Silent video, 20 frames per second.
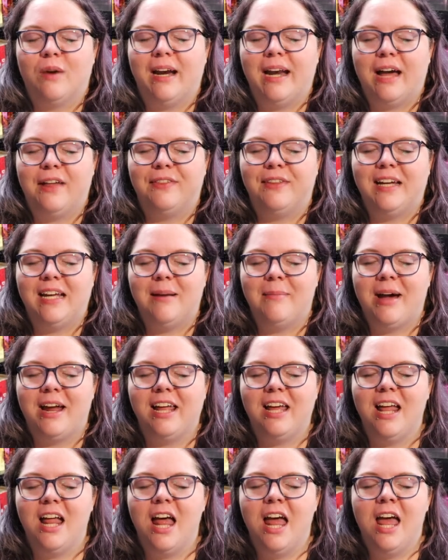right now thinking
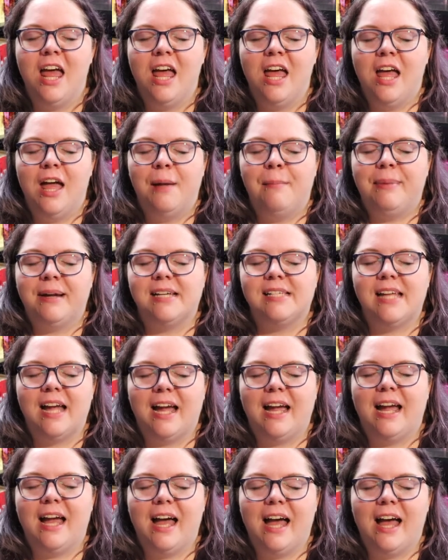about it because
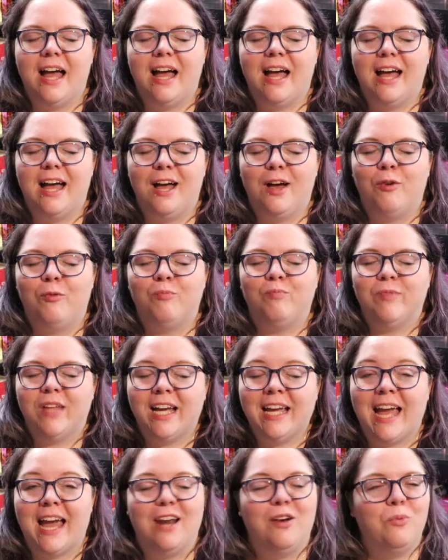I,
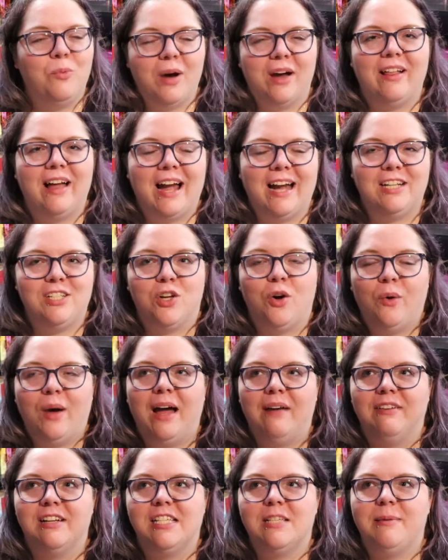again, while I don't
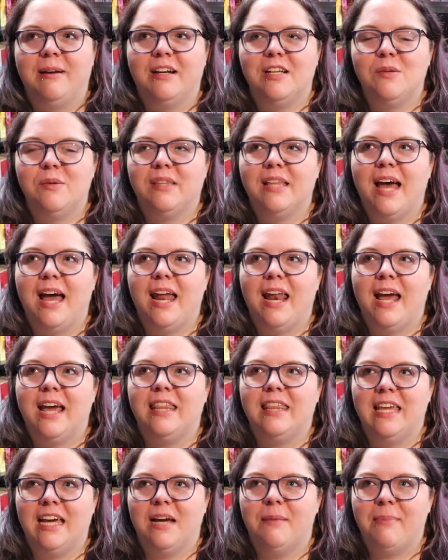have experience with that,
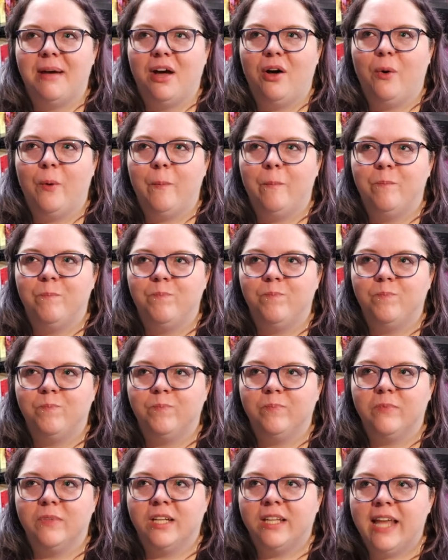I think about
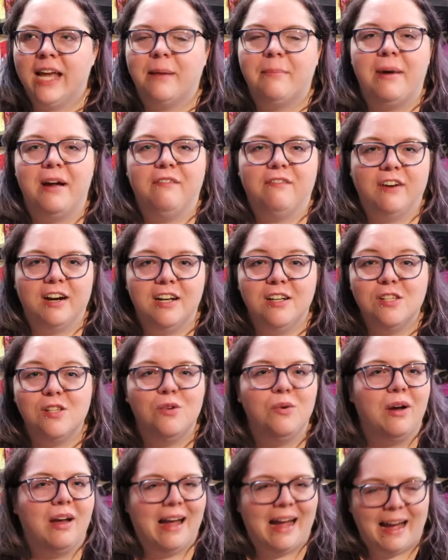like my friends
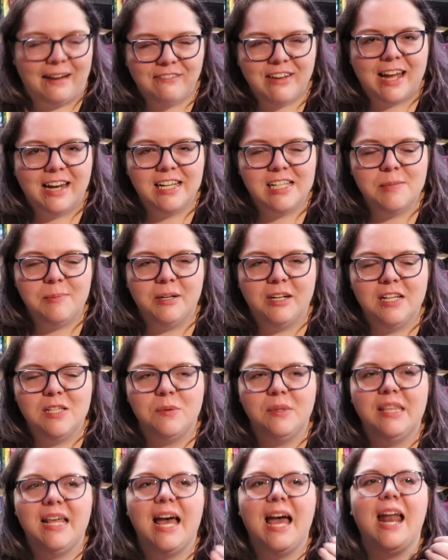who have had experience
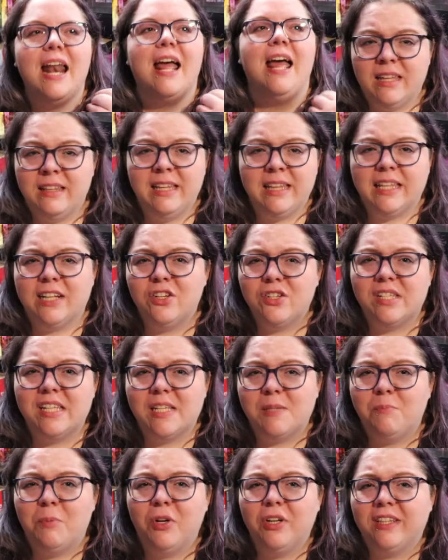with that, that there's
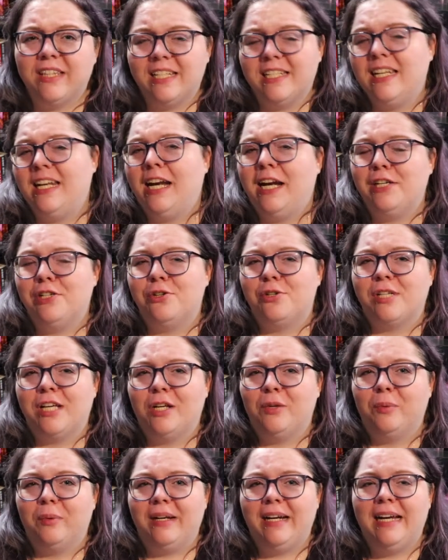this book that teenagers
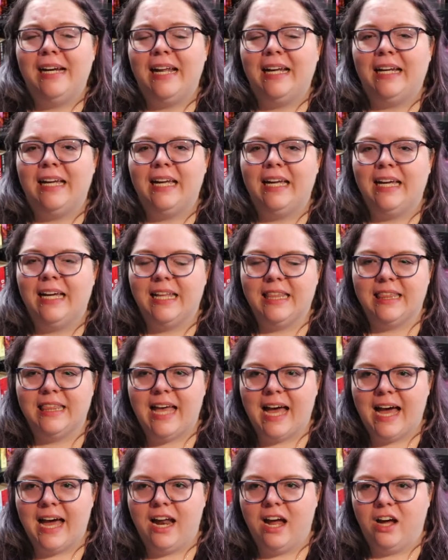can read and can get
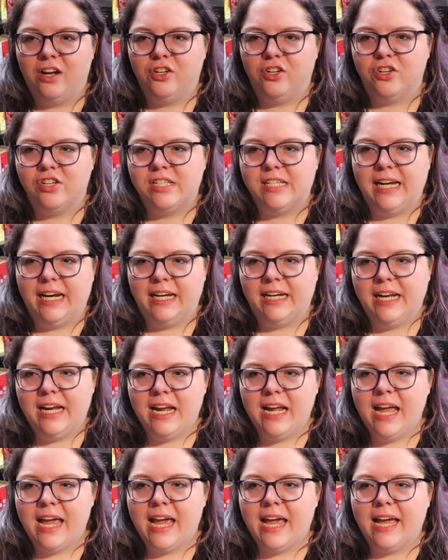that
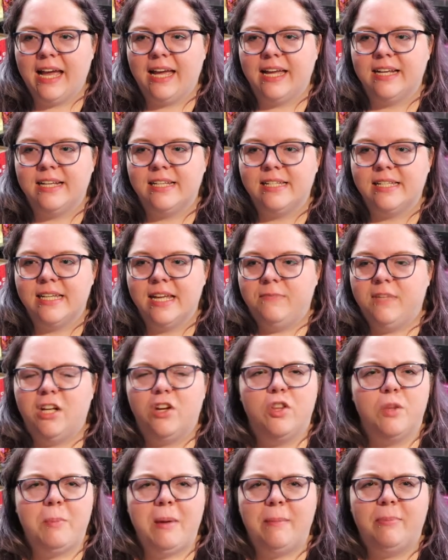understanding. And, you
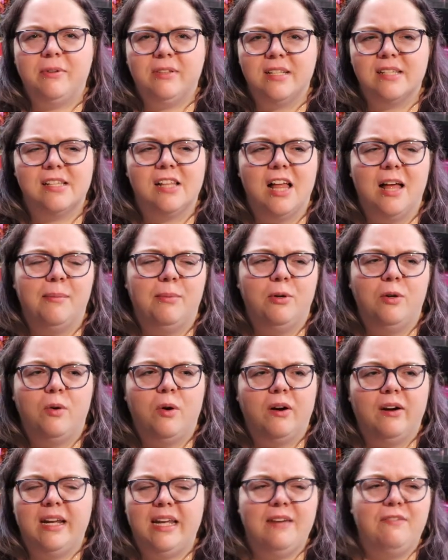know, the people in this club who
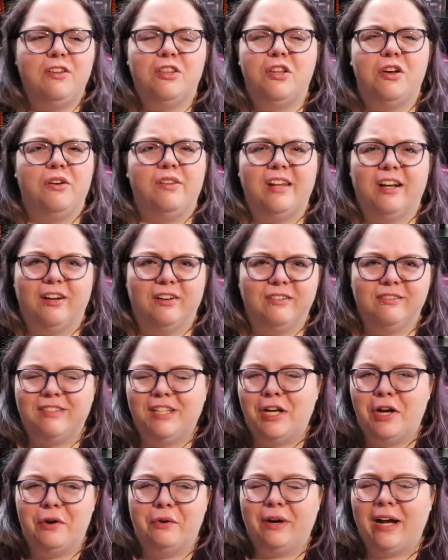are, even though they're,
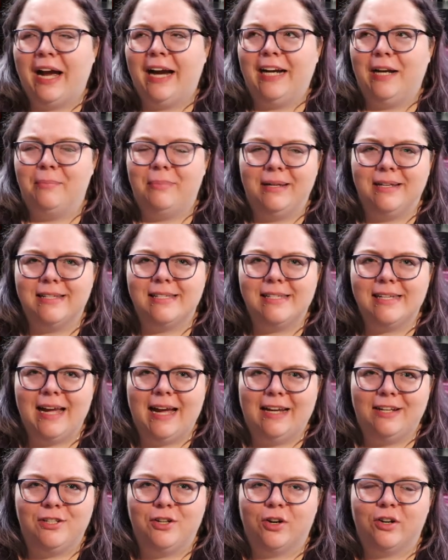you know, kind of pissed
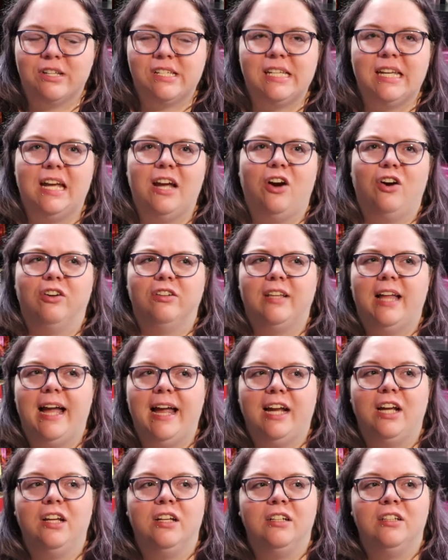at Darcy are
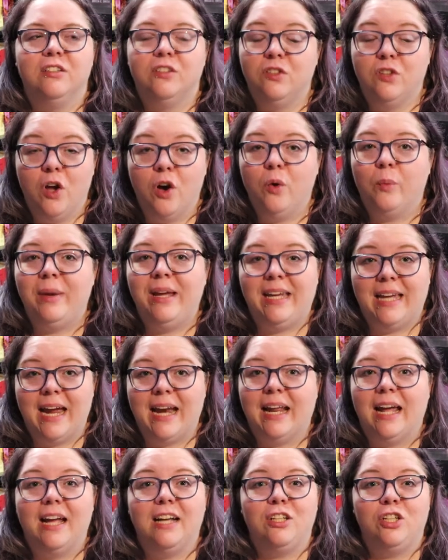like, no, we
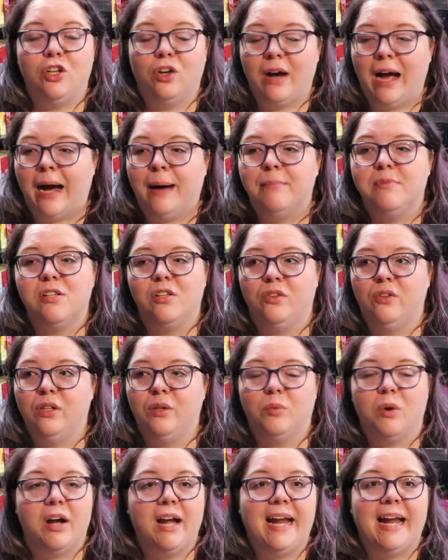get it. You're
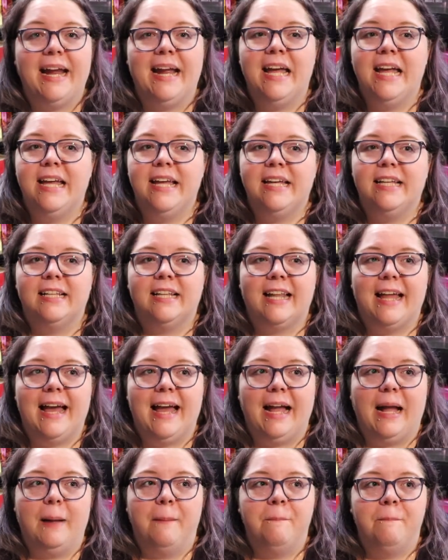absolutely right.
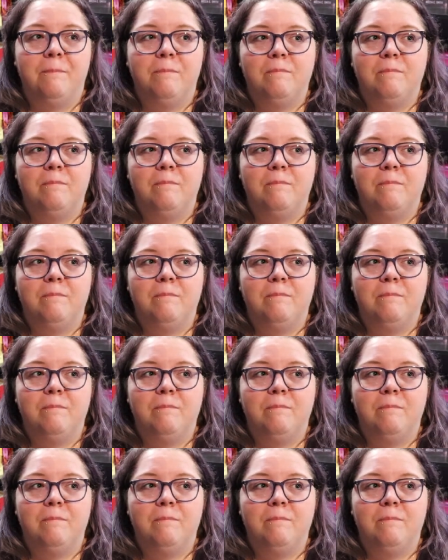Like,